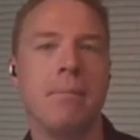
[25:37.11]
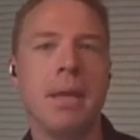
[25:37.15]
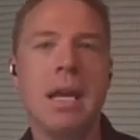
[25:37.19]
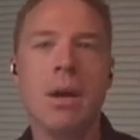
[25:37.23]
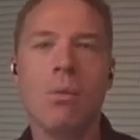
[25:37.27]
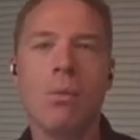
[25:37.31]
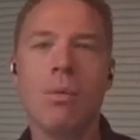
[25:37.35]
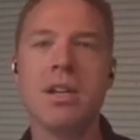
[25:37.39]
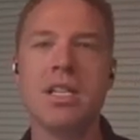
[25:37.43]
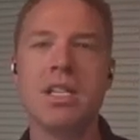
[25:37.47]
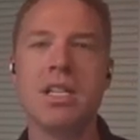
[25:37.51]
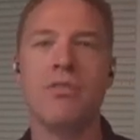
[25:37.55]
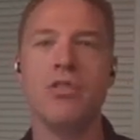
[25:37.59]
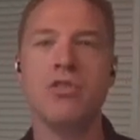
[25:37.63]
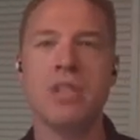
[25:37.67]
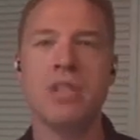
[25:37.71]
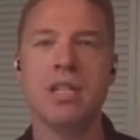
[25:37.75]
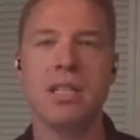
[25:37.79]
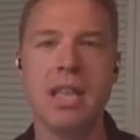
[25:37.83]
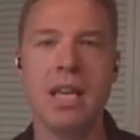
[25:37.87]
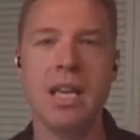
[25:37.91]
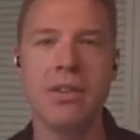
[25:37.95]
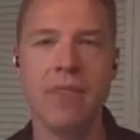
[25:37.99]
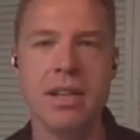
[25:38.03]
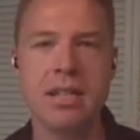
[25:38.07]
Whereas if you just
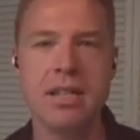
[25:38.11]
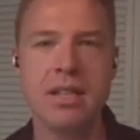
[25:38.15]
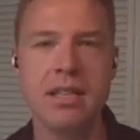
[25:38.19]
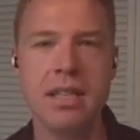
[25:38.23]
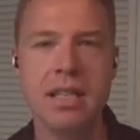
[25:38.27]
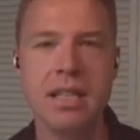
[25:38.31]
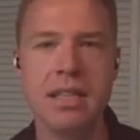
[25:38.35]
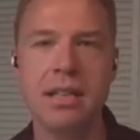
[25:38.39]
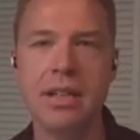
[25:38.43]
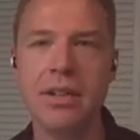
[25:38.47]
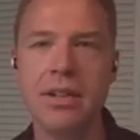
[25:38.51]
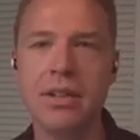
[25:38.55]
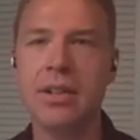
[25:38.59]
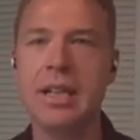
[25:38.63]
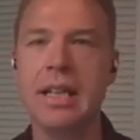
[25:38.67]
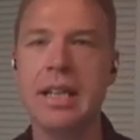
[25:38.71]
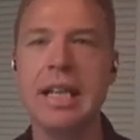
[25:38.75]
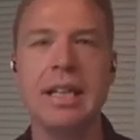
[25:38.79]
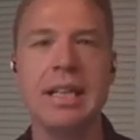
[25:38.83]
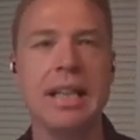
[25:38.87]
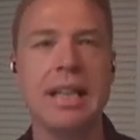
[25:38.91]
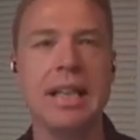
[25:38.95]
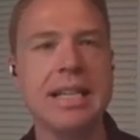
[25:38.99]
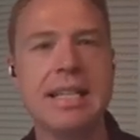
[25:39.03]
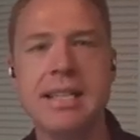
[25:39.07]
give us these literally
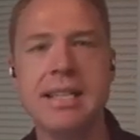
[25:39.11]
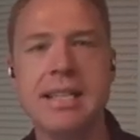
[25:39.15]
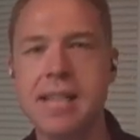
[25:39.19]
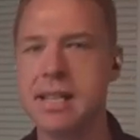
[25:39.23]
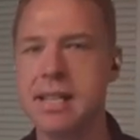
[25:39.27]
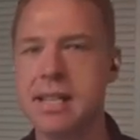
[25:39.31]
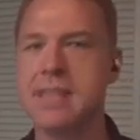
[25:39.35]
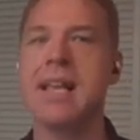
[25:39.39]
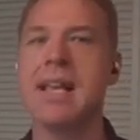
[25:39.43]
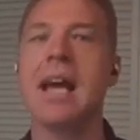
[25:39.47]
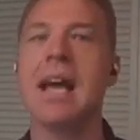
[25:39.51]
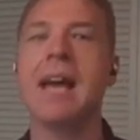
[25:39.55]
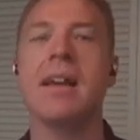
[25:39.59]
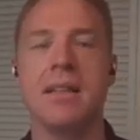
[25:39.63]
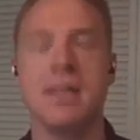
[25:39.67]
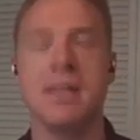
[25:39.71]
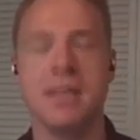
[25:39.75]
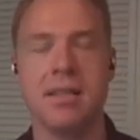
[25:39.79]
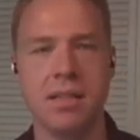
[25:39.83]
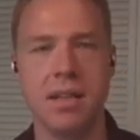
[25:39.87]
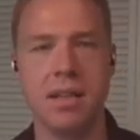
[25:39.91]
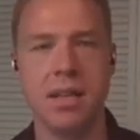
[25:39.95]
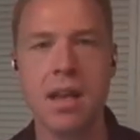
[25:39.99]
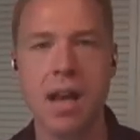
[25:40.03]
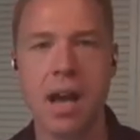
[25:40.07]
like six
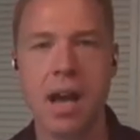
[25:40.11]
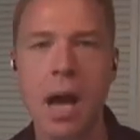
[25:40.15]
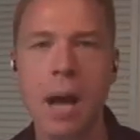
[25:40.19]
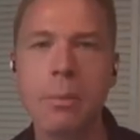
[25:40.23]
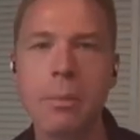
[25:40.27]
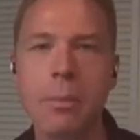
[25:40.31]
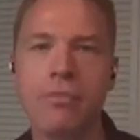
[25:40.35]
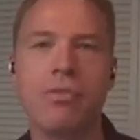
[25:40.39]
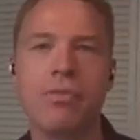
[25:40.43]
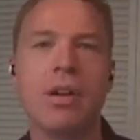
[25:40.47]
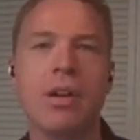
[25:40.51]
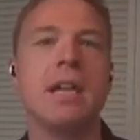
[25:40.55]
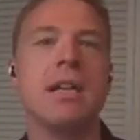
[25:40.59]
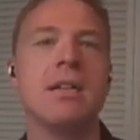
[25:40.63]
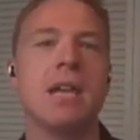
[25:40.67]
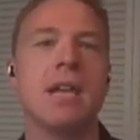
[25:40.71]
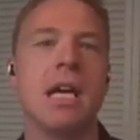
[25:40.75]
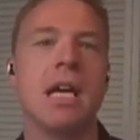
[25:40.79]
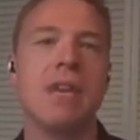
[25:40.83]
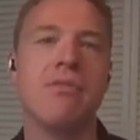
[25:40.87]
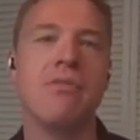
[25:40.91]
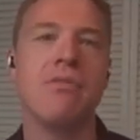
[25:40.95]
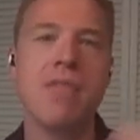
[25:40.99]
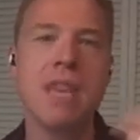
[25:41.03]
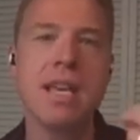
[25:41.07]
seconds up front
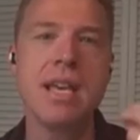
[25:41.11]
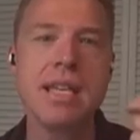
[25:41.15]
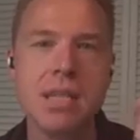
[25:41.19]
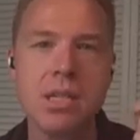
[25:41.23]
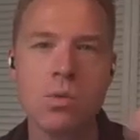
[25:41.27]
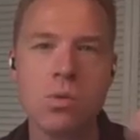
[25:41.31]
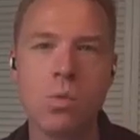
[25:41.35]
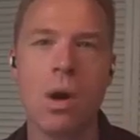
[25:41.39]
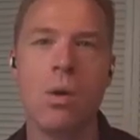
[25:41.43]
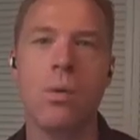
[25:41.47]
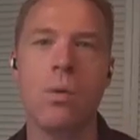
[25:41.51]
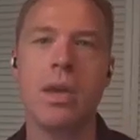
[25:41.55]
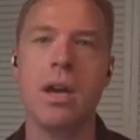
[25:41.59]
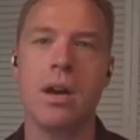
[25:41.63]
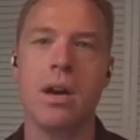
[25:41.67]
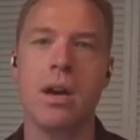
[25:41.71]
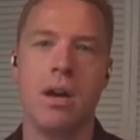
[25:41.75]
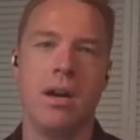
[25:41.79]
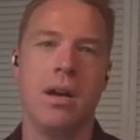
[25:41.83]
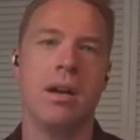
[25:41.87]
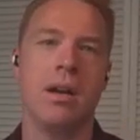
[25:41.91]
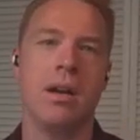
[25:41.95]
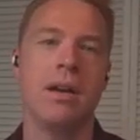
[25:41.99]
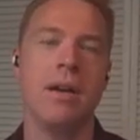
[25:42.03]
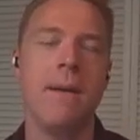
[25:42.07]
of this is what we
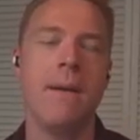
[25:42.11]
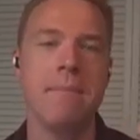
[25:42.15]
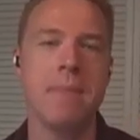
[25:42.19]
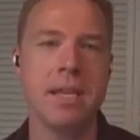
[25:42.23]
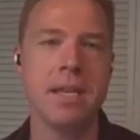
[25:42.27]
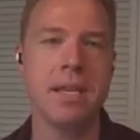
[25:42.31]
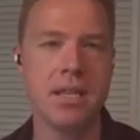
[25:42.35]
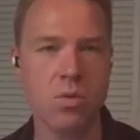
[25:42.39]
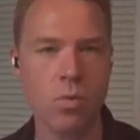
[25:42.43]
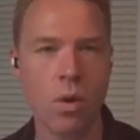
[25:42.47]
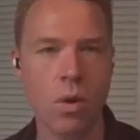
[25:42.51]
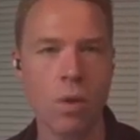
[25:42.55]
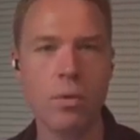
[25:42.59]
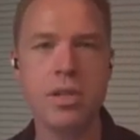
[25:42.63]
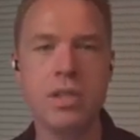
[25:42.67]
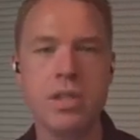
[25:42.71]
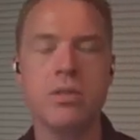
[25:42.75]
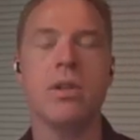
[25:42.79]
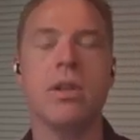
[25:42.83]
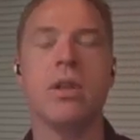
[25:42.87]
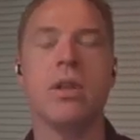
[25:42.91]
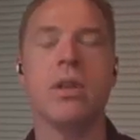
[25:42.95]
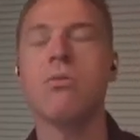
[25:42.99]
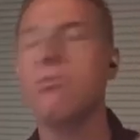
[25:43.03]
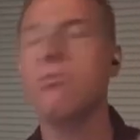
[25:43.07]
are, this is what we're
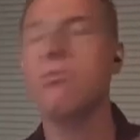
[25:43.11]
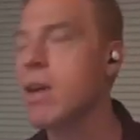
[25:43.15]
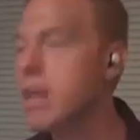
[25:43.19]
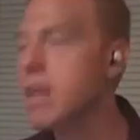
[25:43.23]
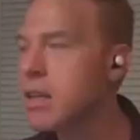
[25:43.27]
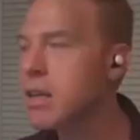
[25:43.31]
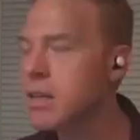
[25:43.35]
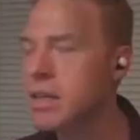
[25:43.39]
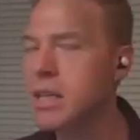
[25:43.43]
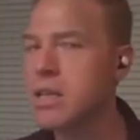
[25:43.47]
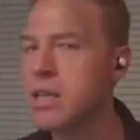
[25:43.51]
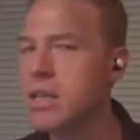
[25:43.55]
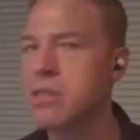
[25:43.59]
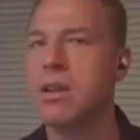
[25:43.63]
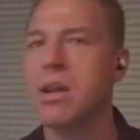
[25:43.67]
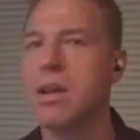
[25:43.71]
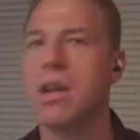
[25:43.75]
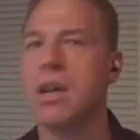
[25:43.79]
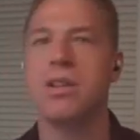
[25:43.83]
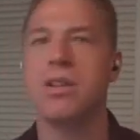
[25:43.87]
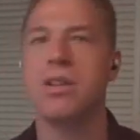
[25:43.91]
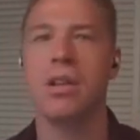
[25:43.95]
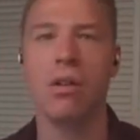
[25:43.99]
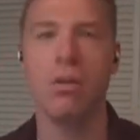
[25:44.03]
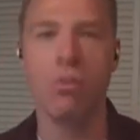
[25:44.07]
doing right on the
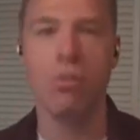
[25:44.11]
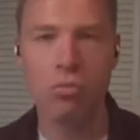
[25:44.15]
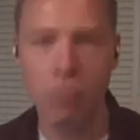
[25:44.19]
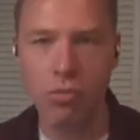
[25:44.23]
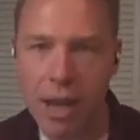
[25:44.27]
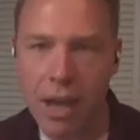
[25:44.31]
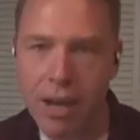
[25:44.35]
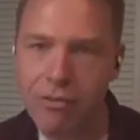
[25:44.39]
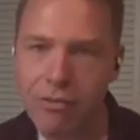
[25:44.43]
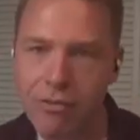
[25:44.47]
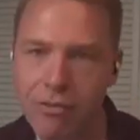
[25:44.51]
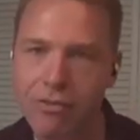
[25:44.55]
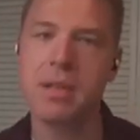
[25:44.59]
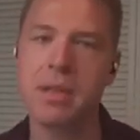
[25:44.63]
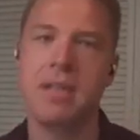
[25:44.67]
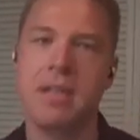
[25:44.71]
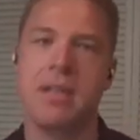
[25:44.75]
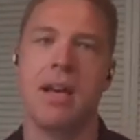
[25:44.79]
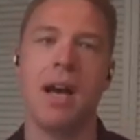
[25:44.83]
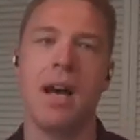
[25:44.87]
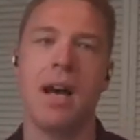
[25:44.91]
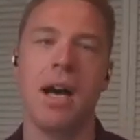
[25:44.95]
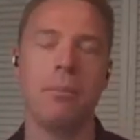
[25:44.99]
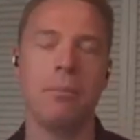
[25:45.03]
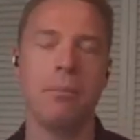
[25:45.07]
introduction, right from the
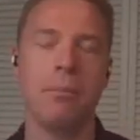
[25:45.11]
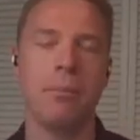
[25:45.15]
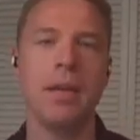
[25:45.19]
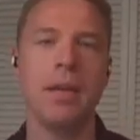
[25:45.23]
top,